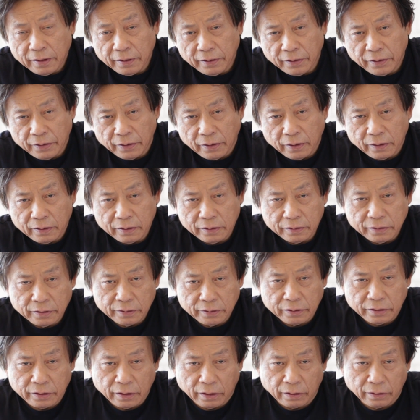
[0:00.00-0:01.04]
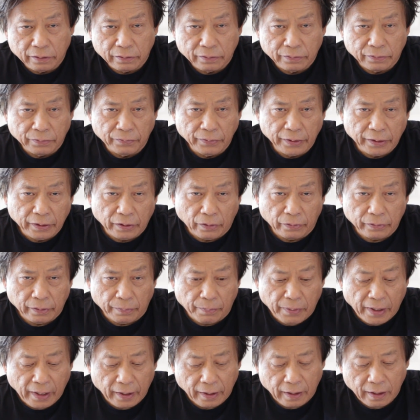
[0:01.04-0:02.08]
So we know the
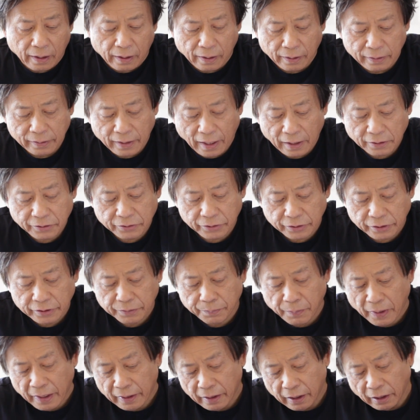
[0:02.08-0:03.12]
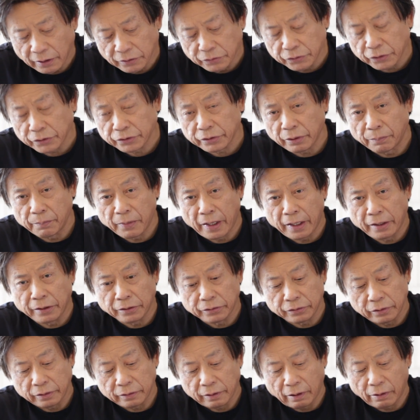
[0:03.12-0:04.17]
Pentagon actually spent hundreds of
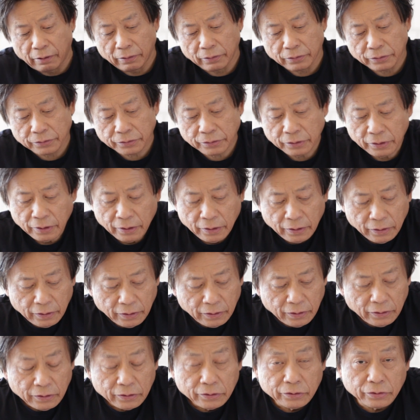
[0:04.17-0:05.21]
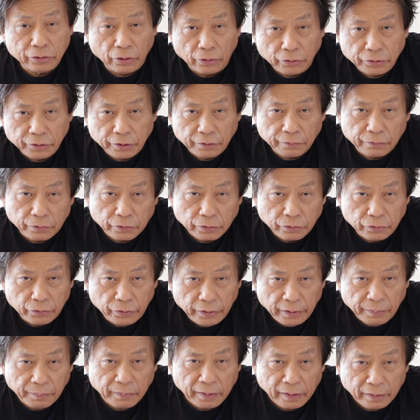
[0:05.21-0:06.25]
millions of dollars searching for
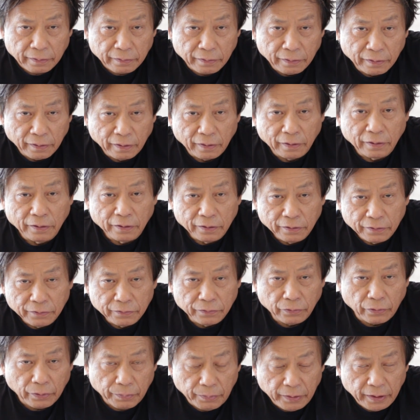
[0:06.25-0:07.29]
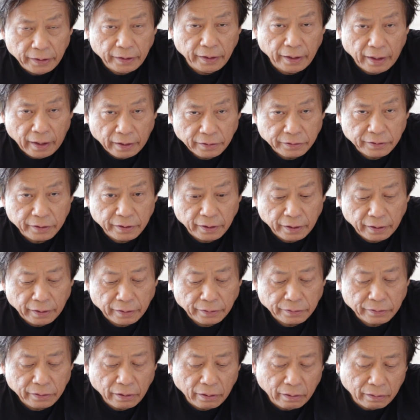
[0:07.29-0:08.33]
treatment for PTSD.
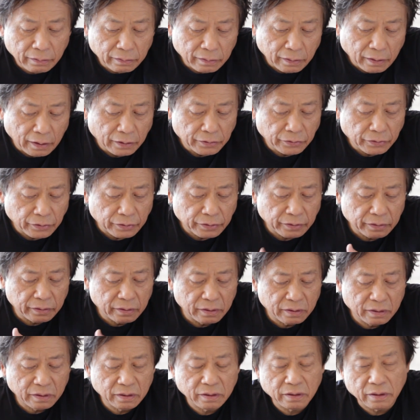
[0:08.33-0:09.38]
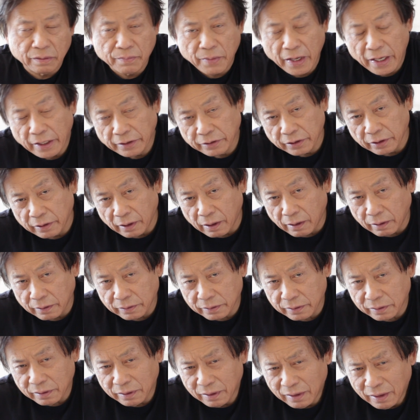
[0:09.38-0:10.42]
So hundreds of millions of
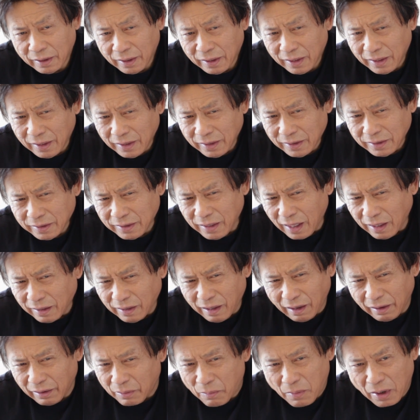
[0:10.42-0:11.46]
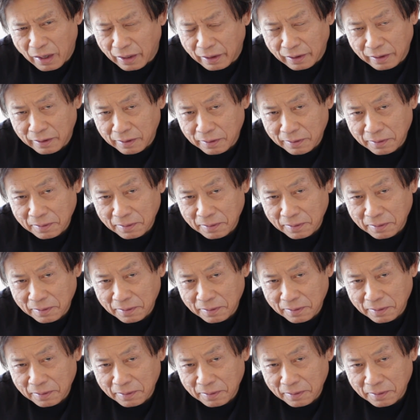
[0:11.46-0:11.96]
dollars, it's not a lot of money.